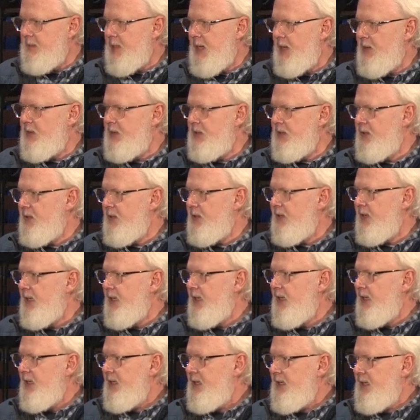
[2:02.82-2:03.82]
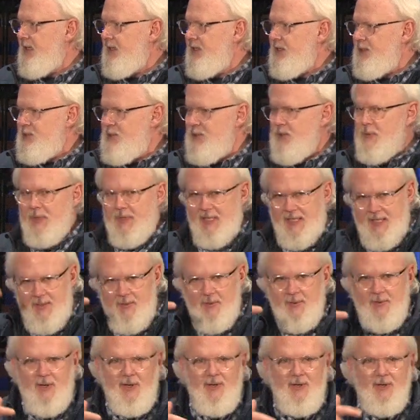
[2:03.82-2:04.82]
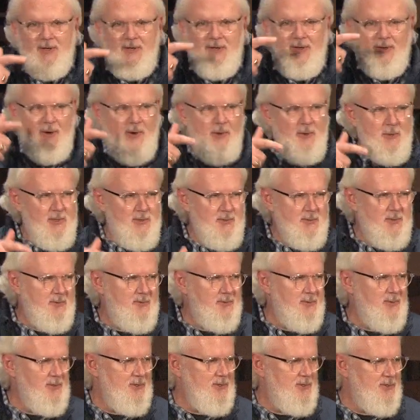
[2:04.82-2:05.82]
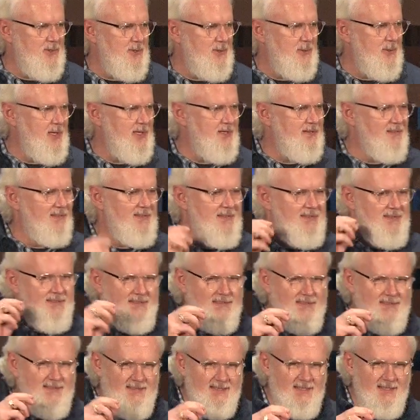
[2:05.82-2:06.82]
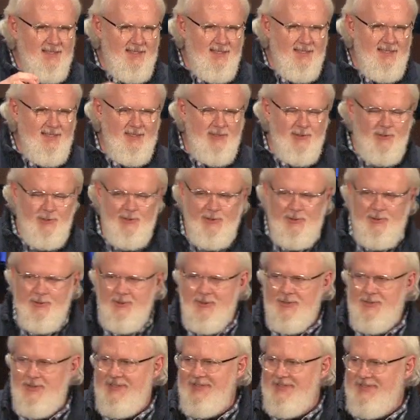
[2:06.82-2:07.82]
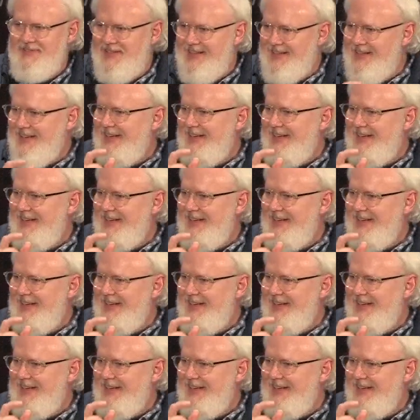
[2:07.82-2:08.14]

out here to what he always refers to as a dinky church, this